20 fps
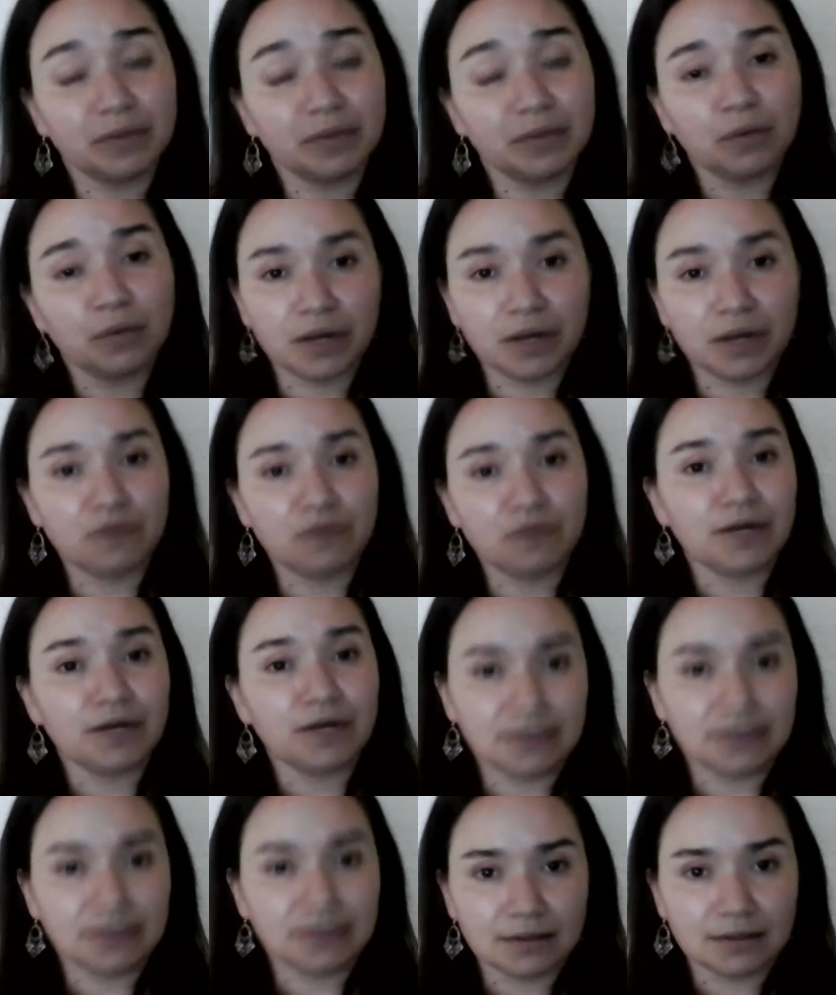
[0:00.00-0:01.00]
But whenever I
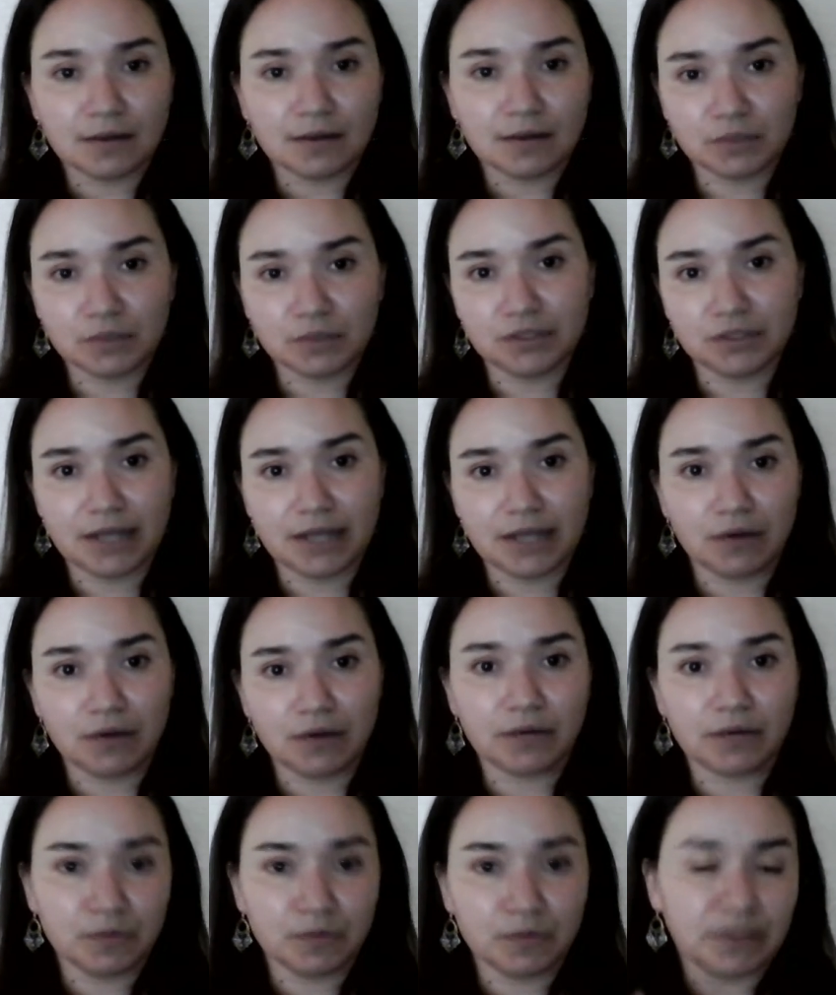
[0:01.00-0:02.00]
did come to town,
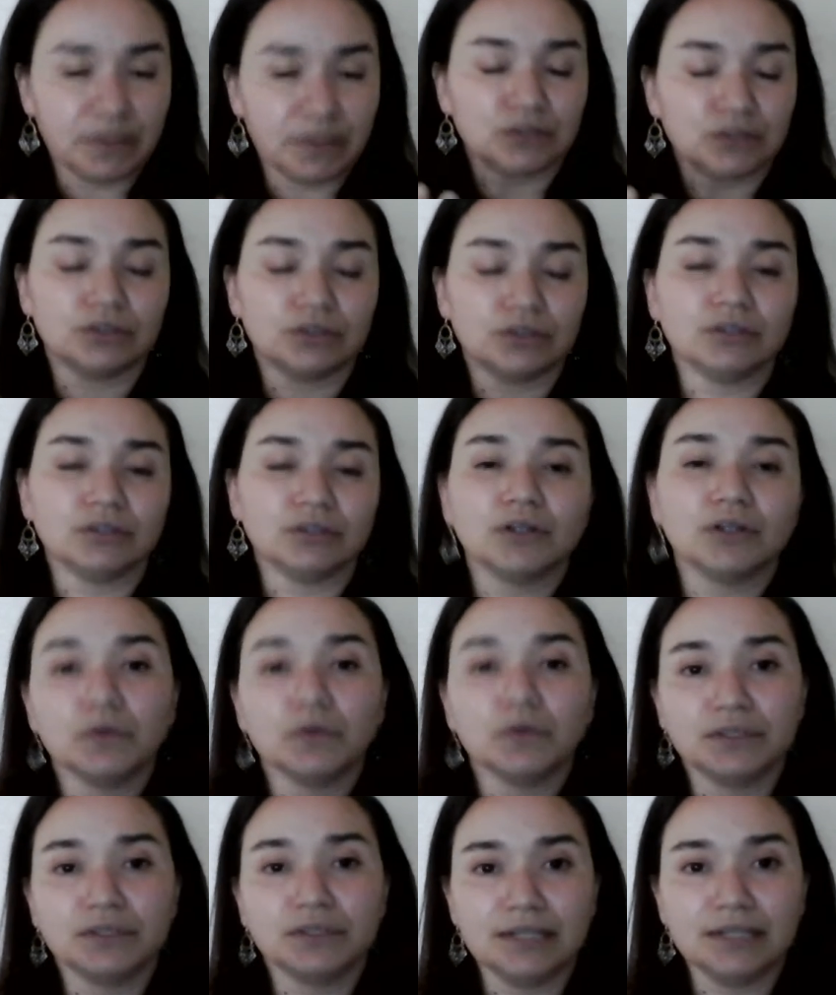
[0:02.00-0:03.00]
I would make sure to go
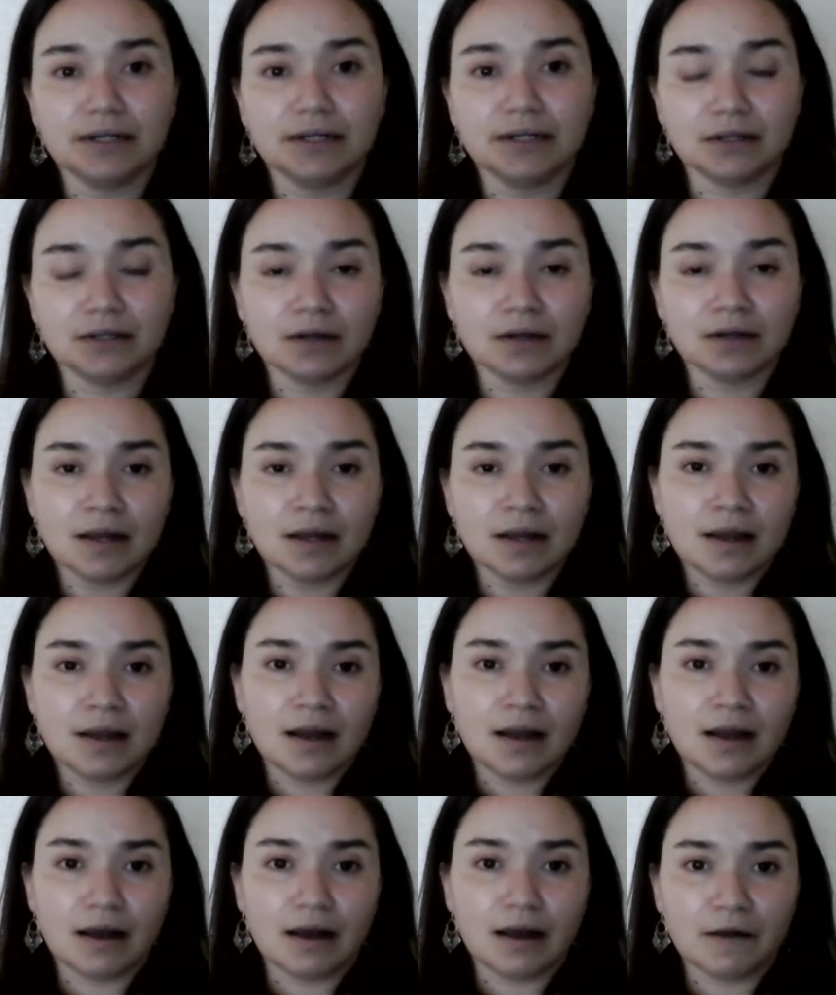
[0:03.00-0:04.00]
see her.
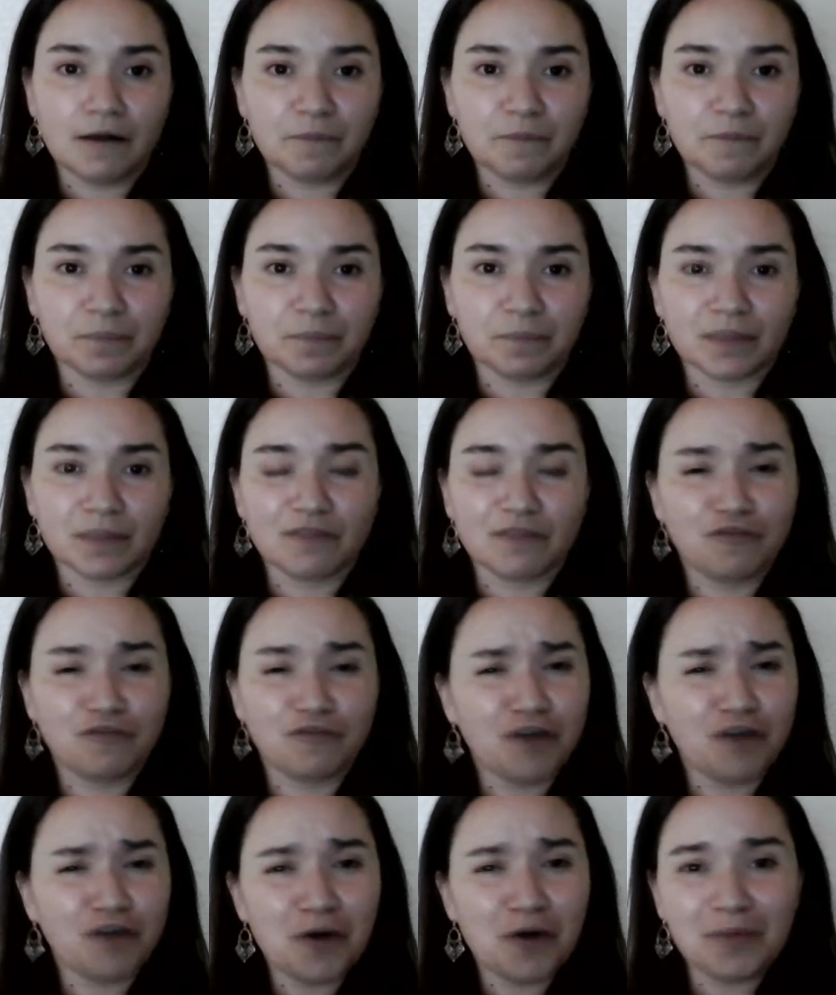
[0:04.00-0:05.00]

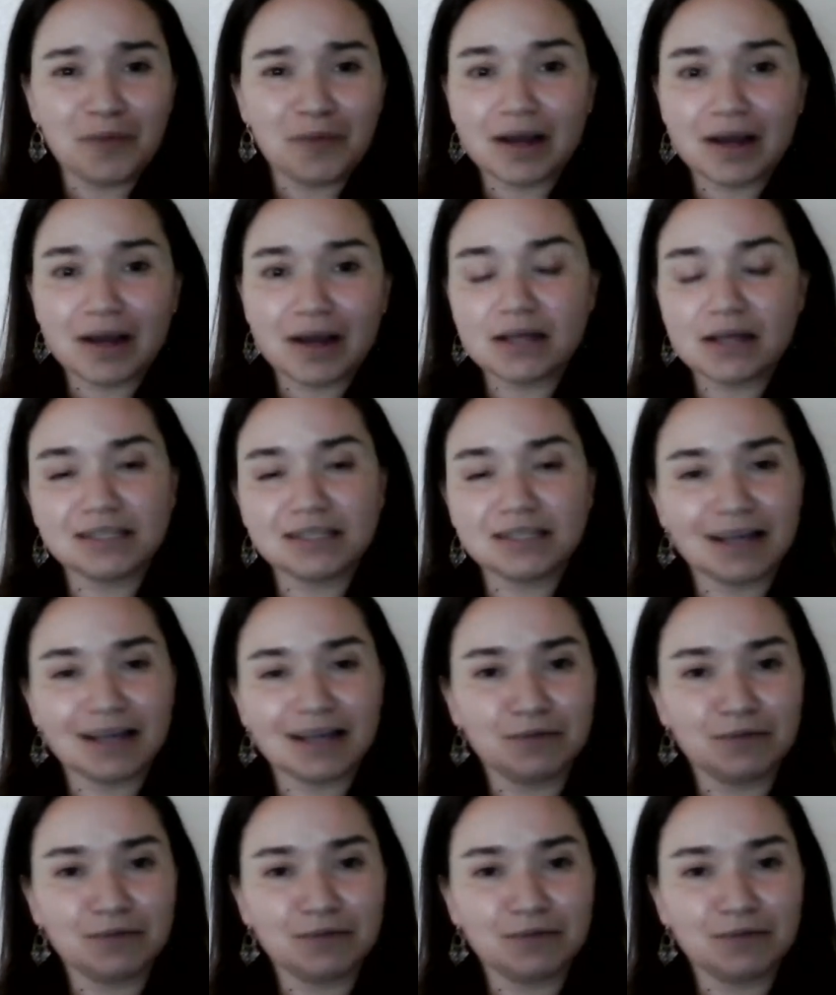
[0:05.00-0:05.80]
Phone-wise, I was